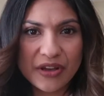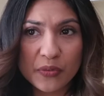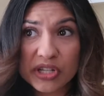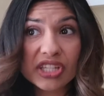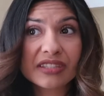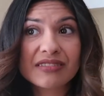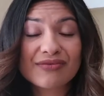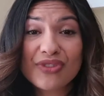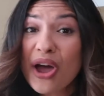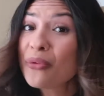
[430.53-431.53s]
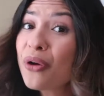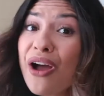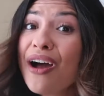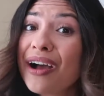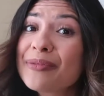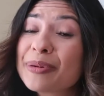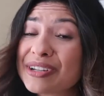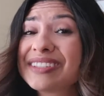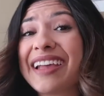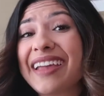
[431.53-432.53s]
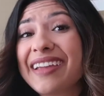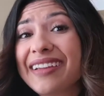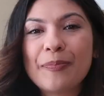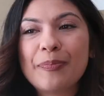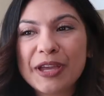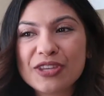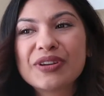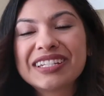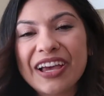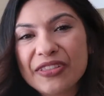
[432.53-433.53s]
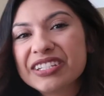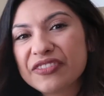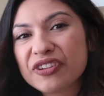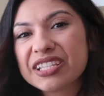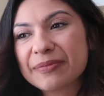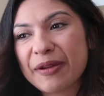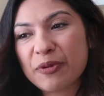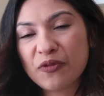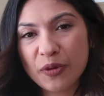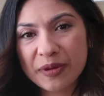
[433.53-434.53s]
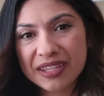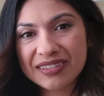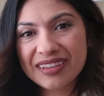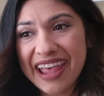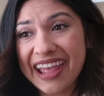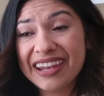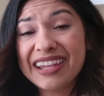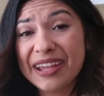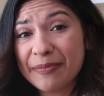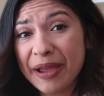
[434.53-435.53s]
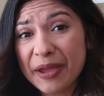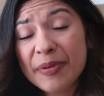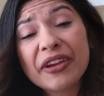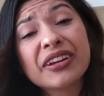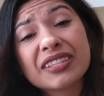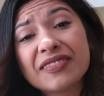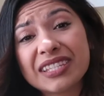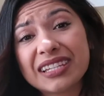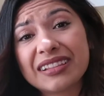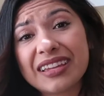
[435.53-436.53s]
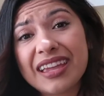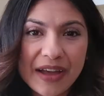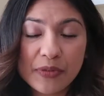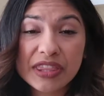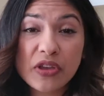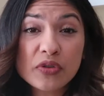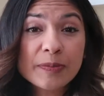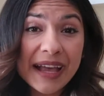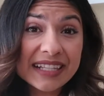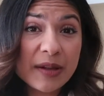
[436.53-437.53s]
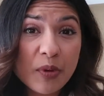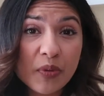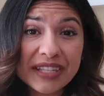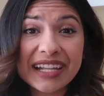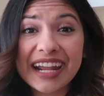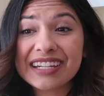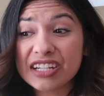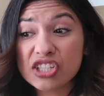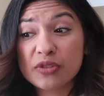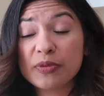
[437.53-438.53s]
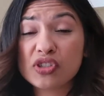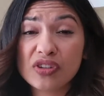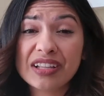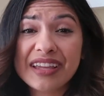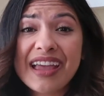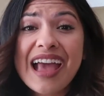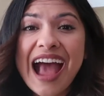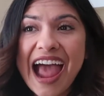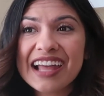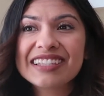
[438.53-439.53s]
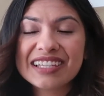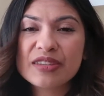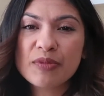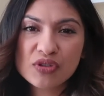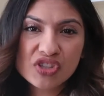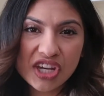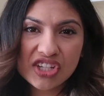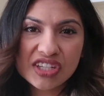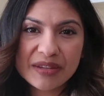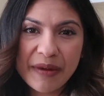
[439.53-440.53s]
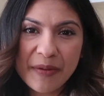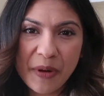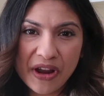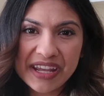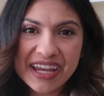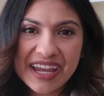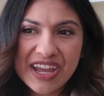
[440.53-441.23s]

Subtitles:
Which is not wrong per se, but you could tell the difference in my performance and in my appearance physically. With those past couple weeks that I had done it super strictly, I had seen the most changes in my body